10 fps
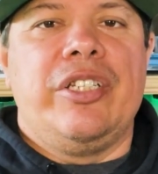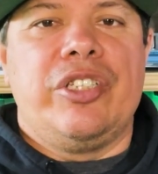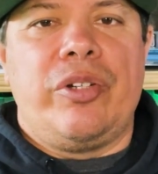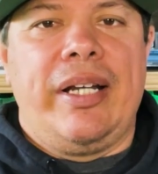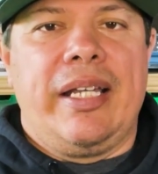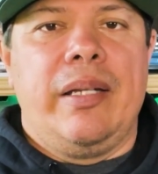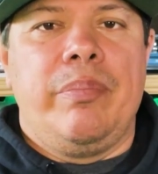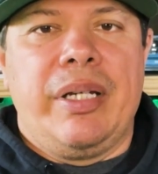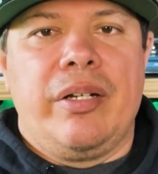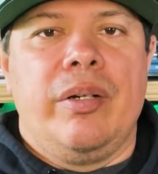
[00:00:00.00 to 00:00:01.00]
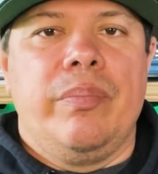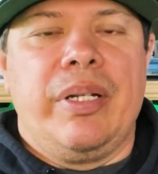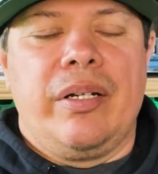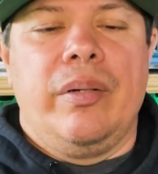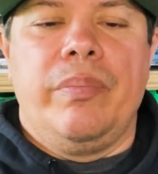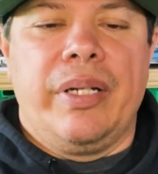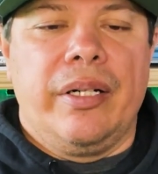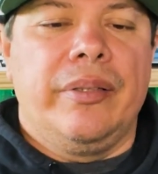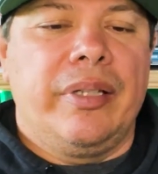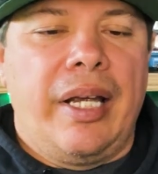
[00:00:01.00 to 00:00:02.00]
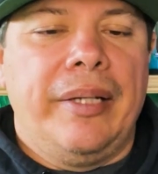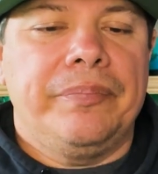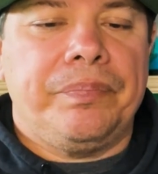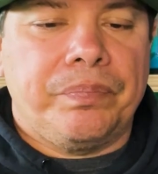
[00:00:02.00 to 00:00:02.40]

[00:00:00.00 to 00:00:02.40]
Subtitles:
and just try to get bigger and bigger and bigger, okay?